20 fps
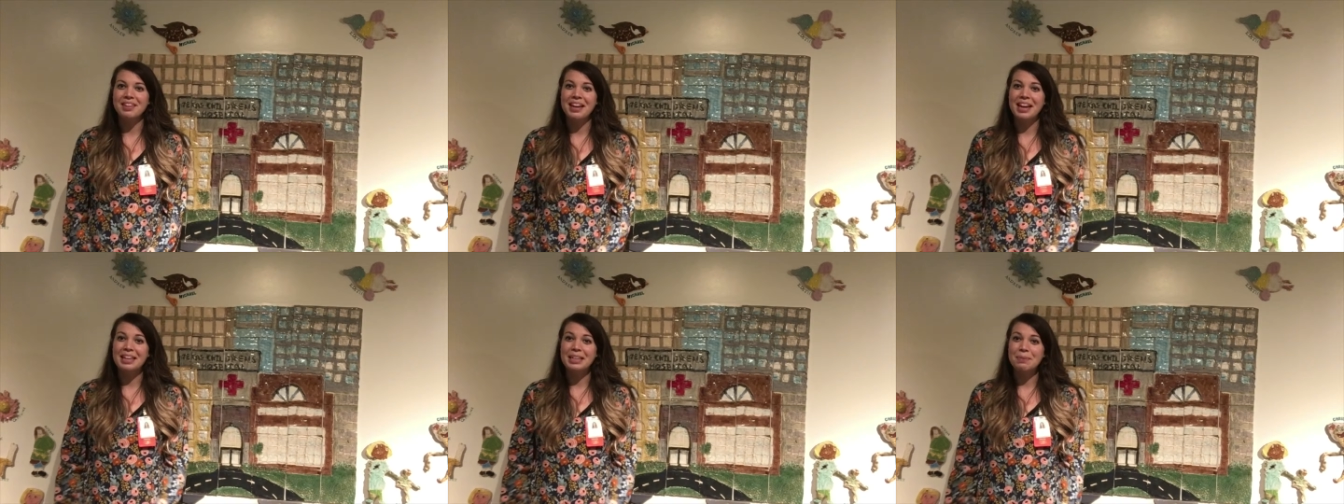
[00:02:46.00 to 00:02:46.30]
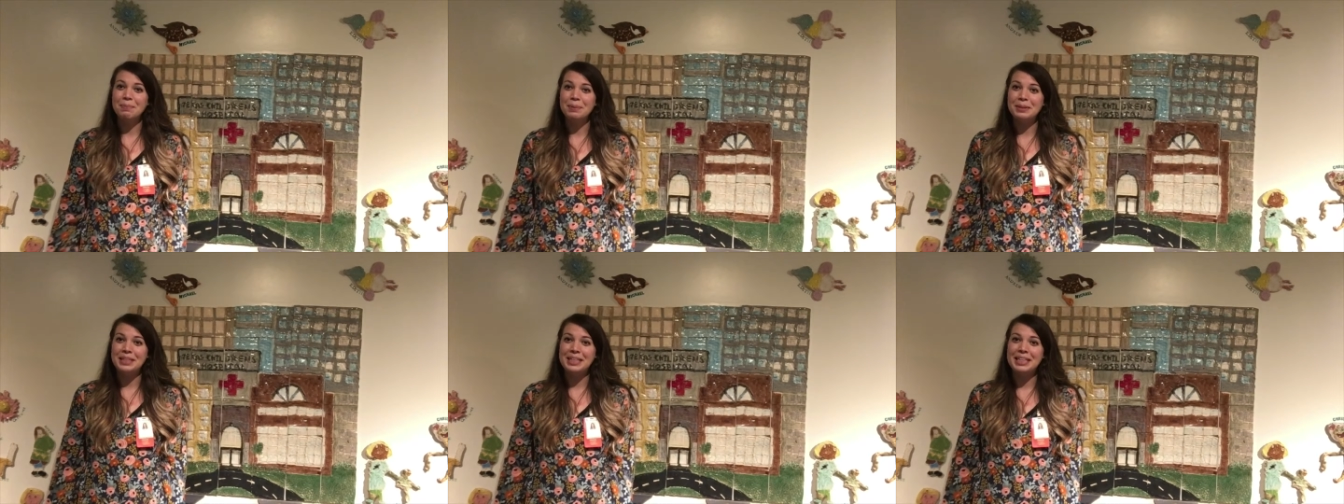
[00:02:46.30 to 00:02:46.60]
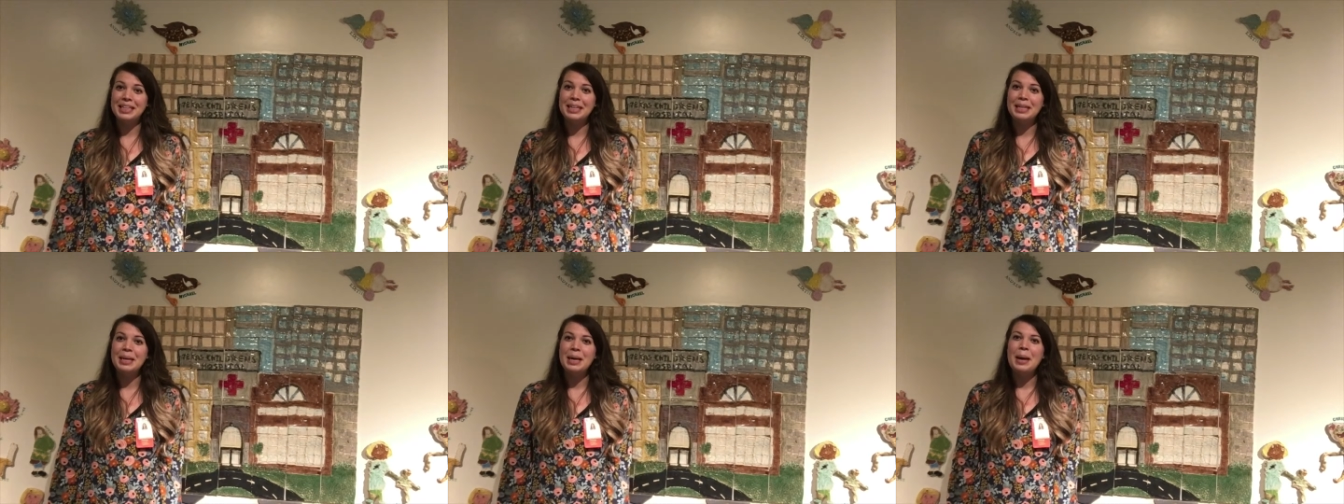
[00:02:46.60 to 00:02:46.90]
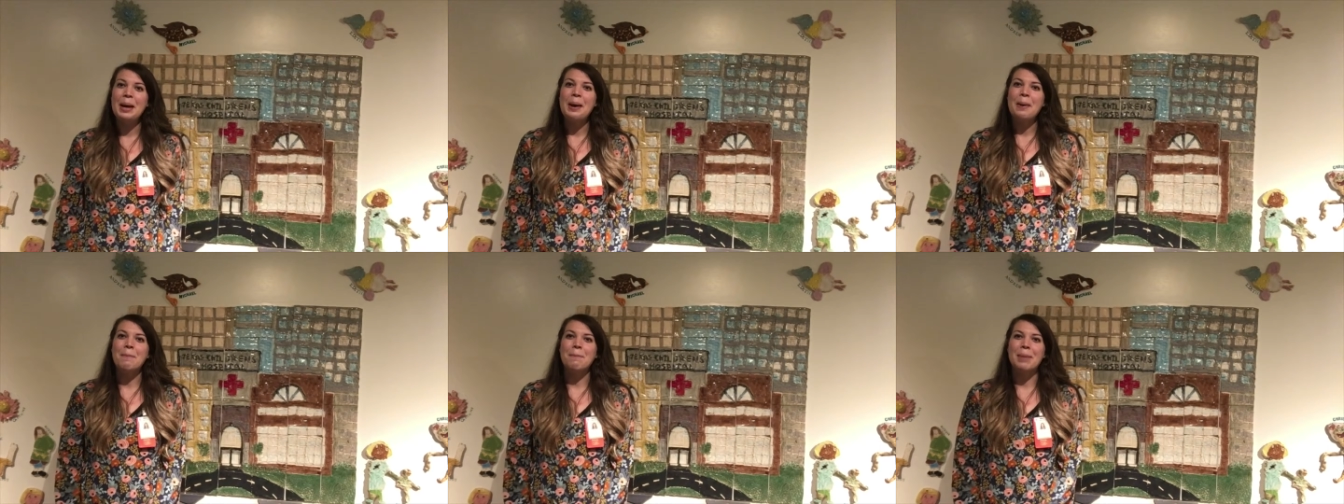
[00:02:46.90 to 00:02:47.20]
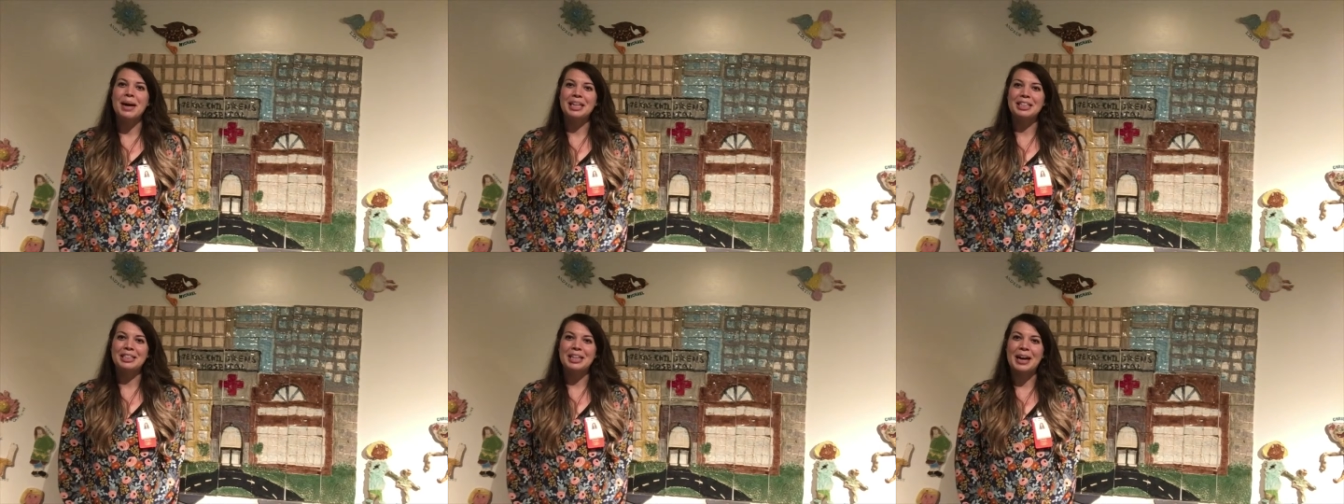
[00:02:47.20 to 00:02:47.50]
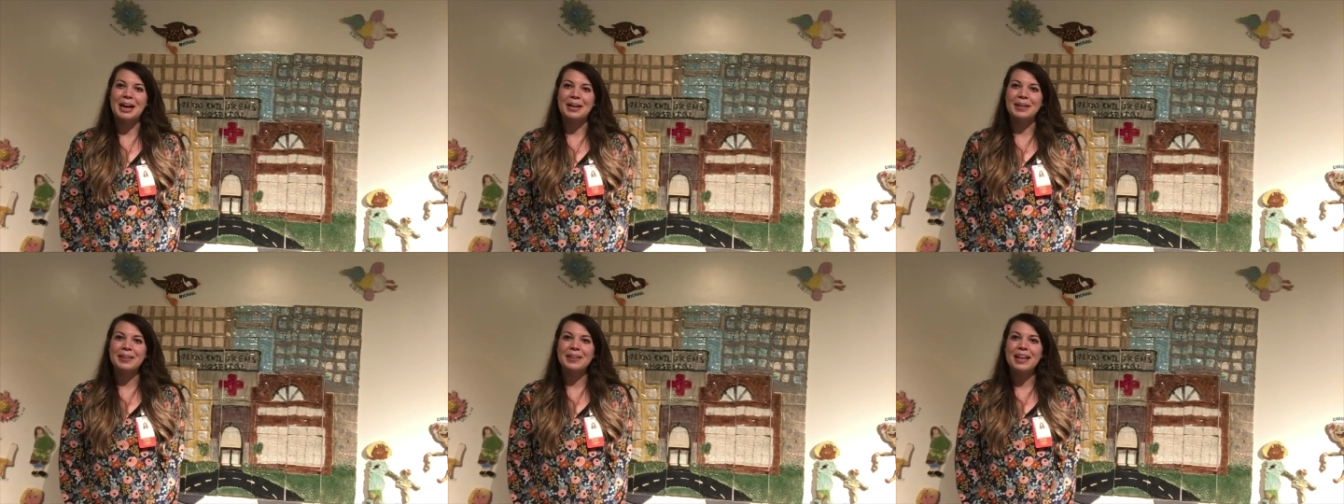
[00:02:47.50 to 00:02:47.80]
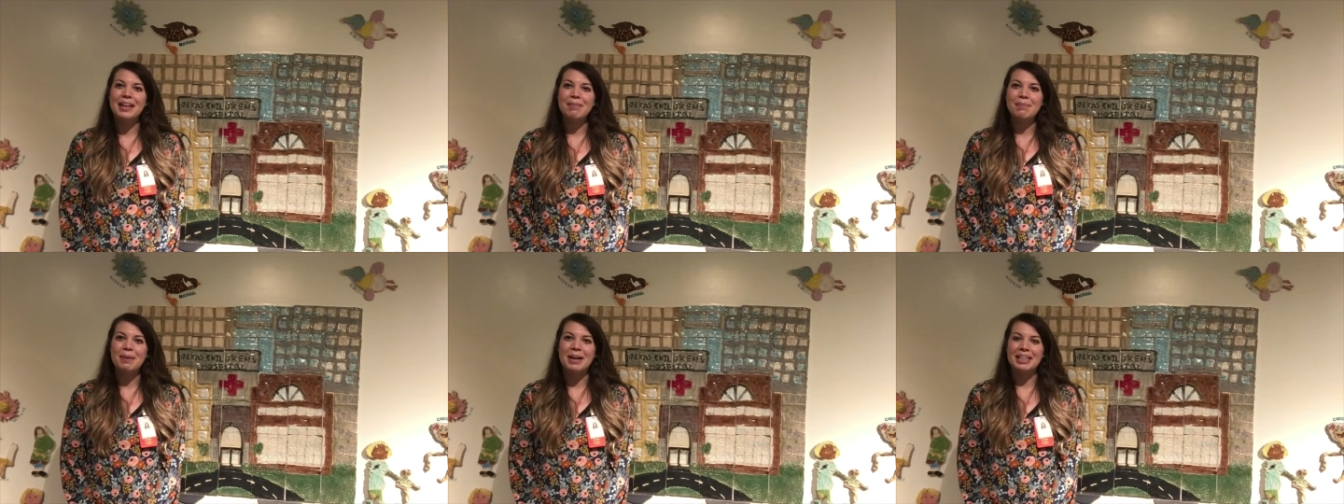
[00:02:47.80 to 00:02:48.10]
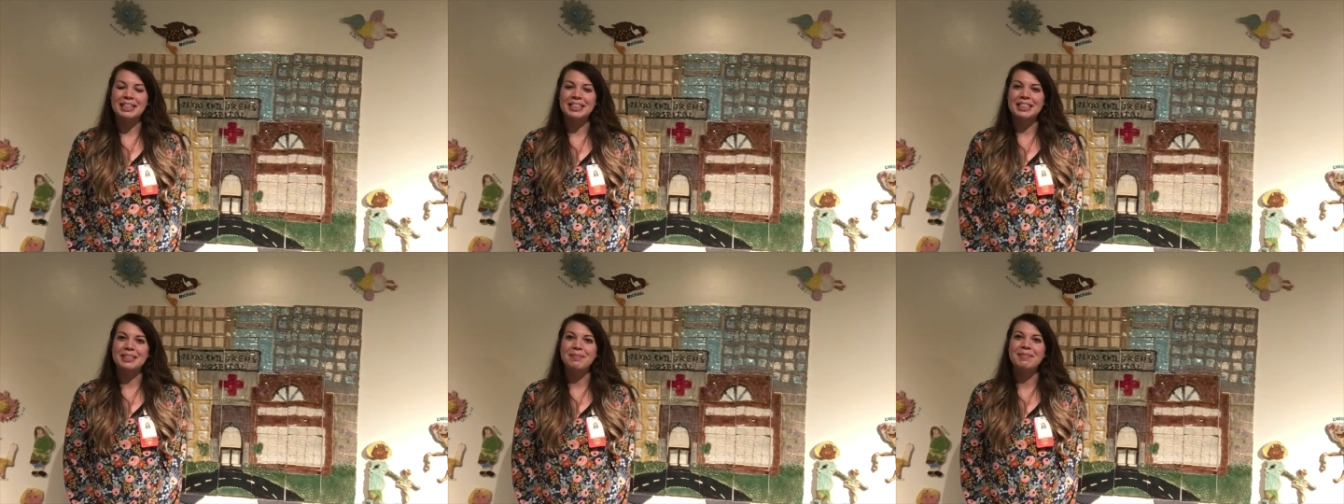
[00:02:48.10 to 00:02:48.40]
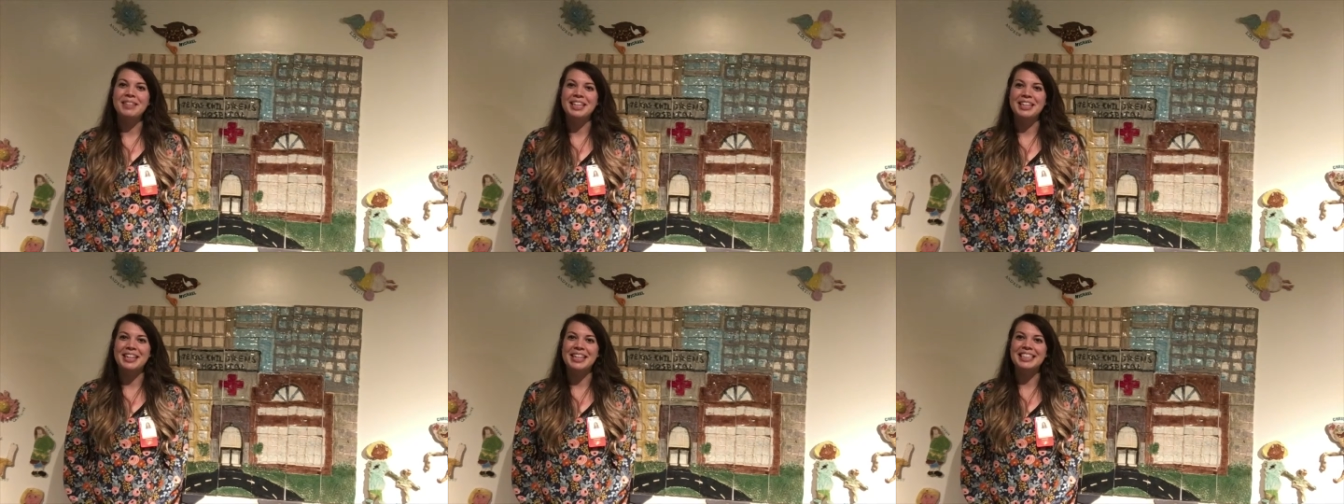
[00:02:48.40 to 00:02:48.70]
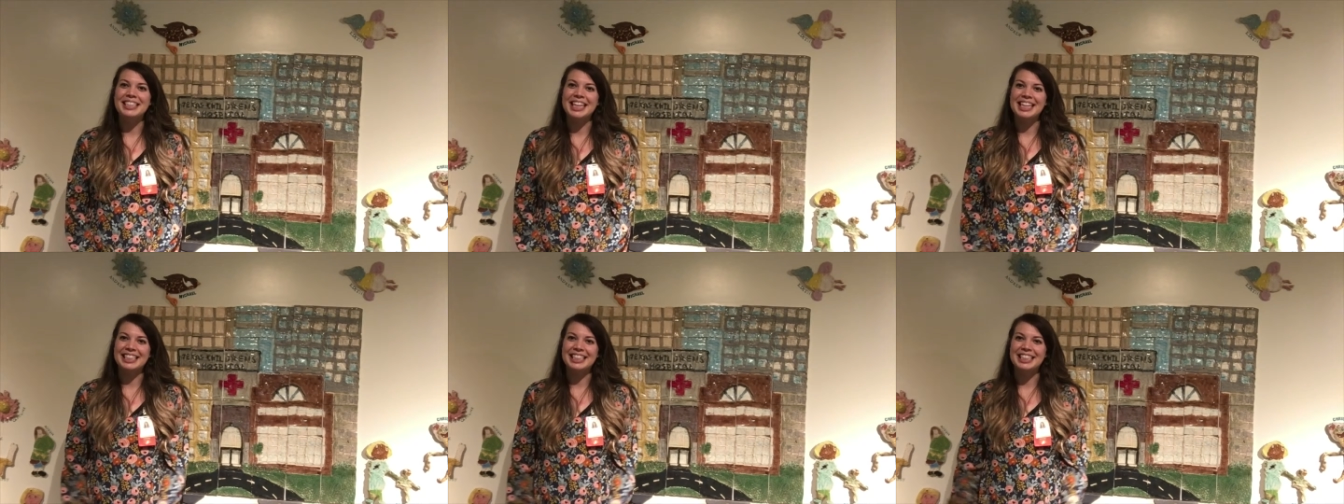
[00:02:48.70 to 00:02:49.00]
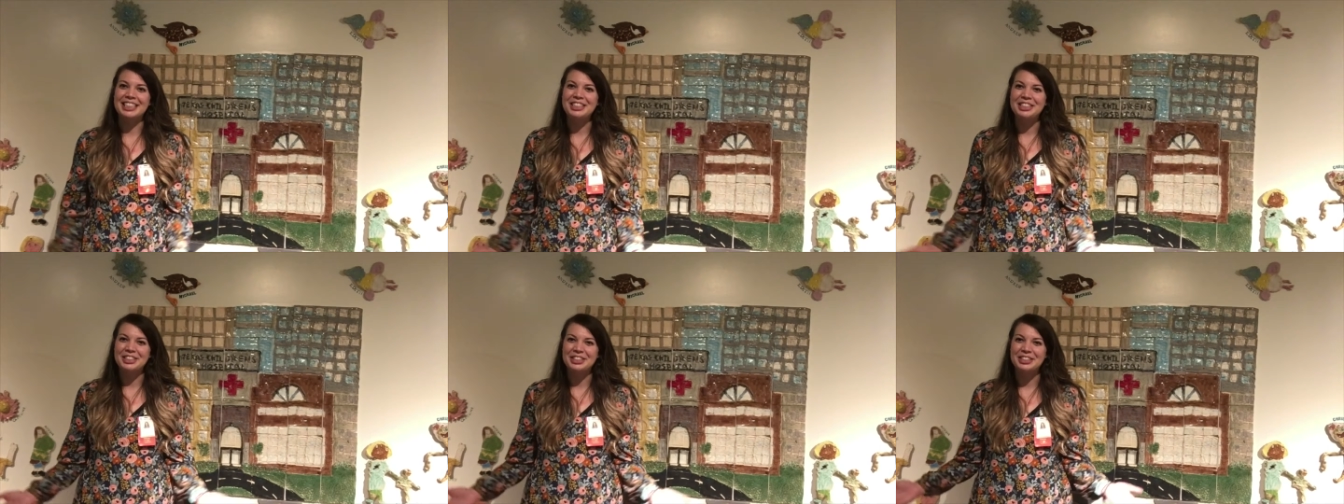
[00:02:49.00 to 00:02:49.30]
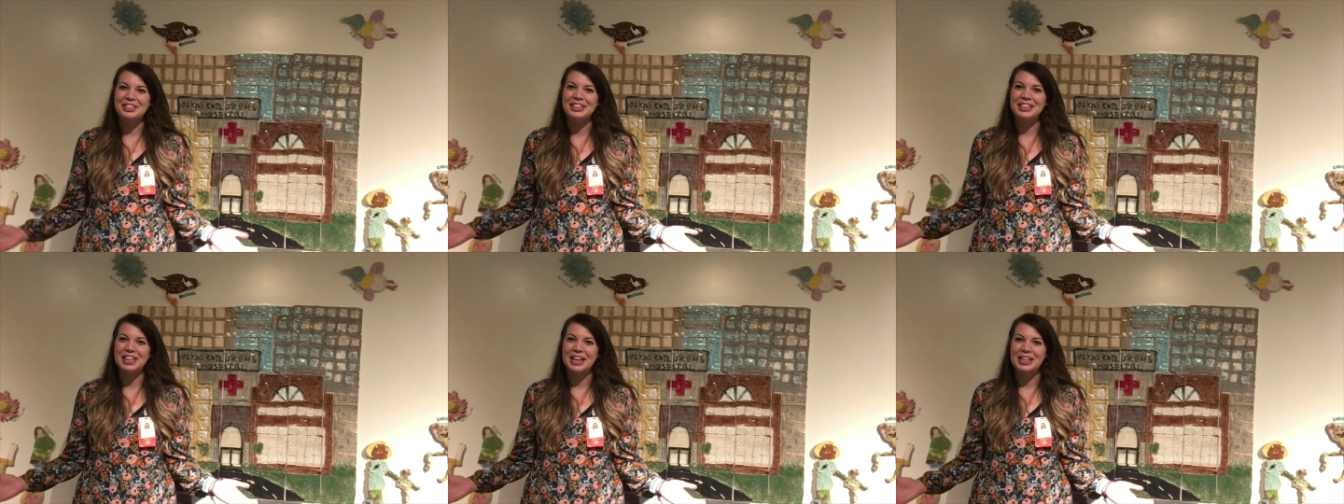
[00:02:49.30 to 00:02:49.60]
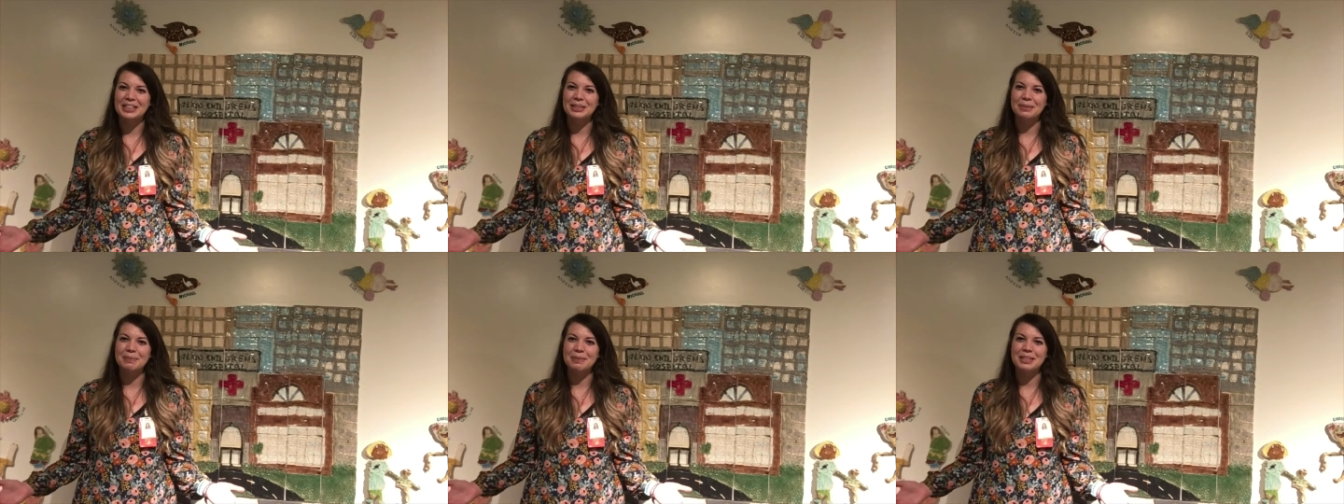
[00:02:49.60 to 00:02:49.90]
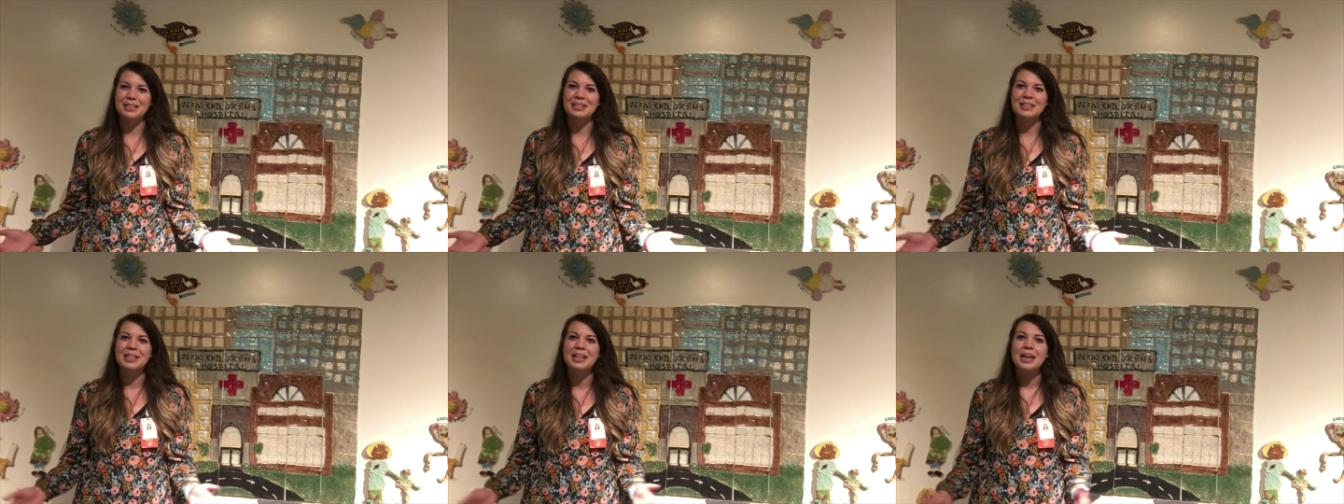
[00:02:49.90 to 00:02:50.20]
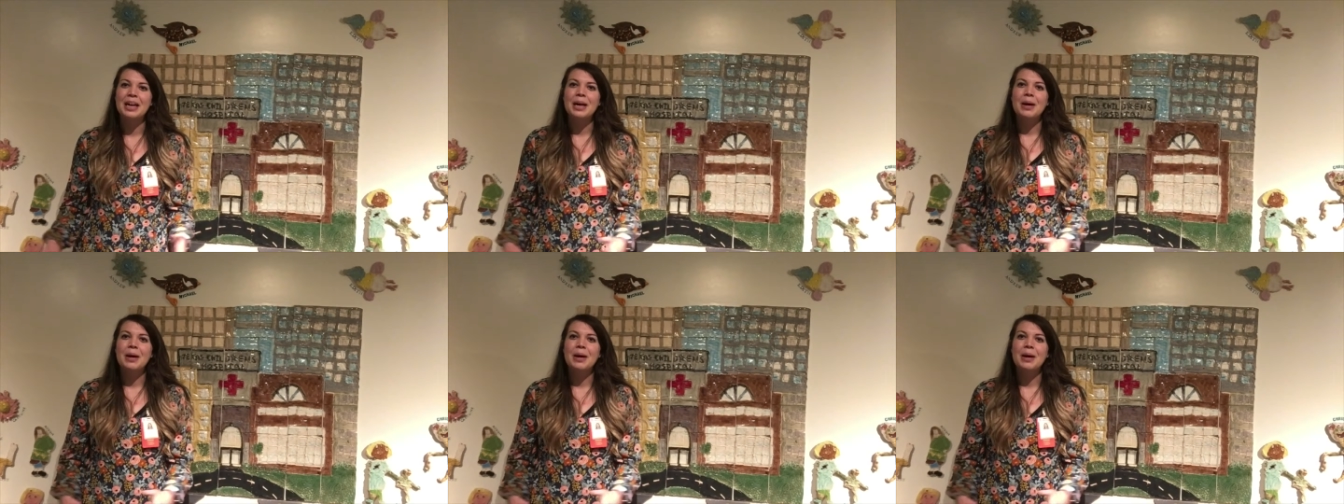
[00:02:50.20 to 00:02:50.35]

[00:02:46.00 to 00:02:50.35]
I completed my child life practicum here at Texas Children's Hospital,